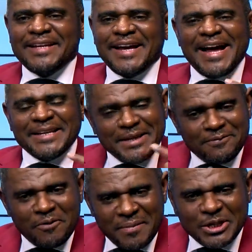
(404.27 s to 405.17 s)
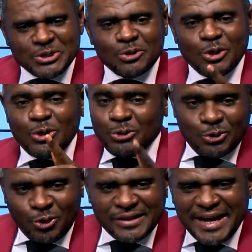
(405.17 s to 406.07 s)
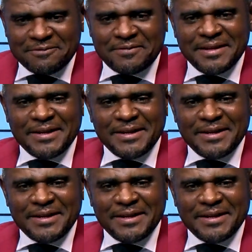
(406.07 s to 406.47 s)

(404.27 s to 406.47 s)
They had information you don't have.